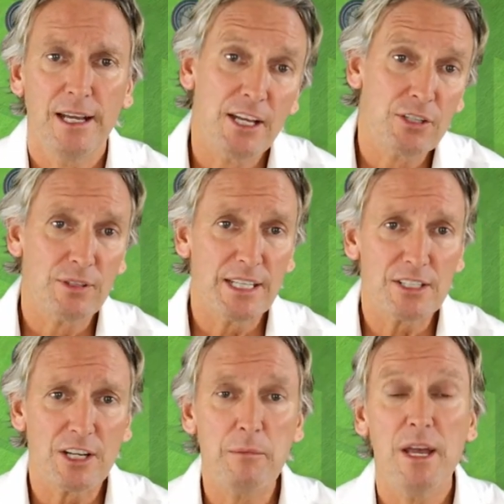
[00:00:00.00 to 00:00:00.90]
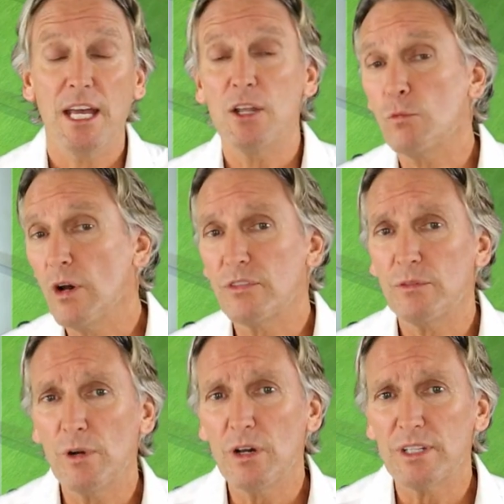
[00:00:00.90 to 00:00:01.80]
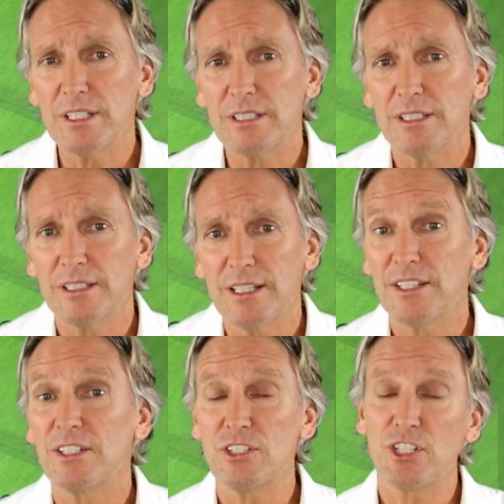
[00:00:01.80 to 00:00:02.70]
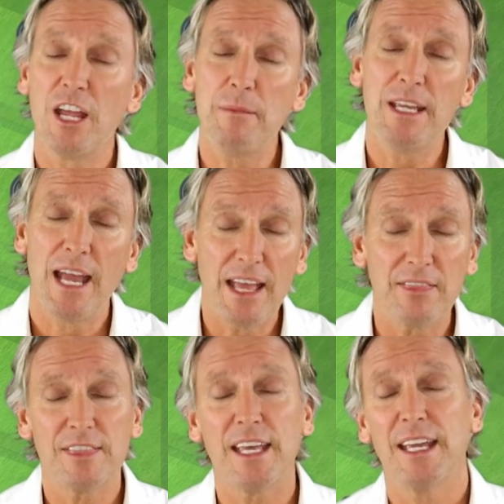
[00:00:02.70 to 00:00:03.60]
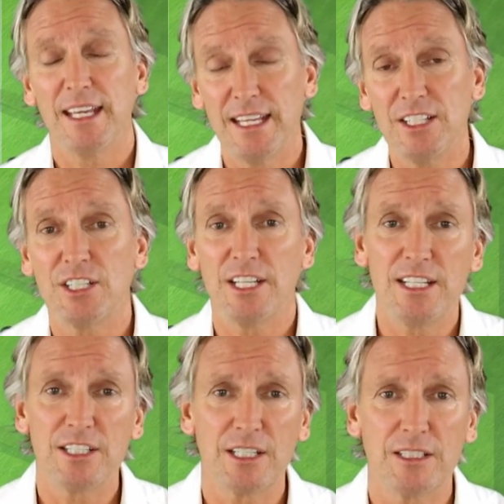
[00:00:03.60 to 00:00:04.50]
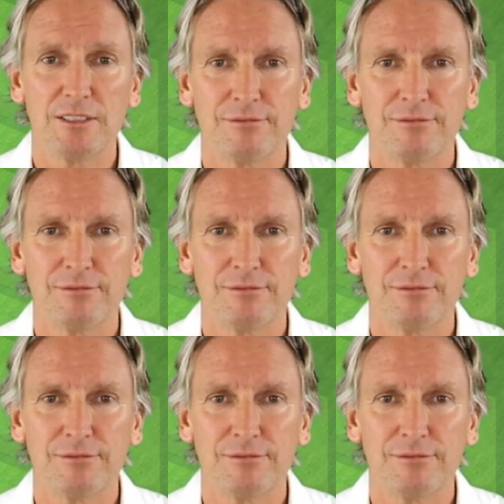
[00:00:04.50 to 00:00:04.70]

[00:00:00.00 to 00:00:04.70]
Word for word: Until next time, in Wealth and Wellness, this is Jamie at The Hedge Teacher.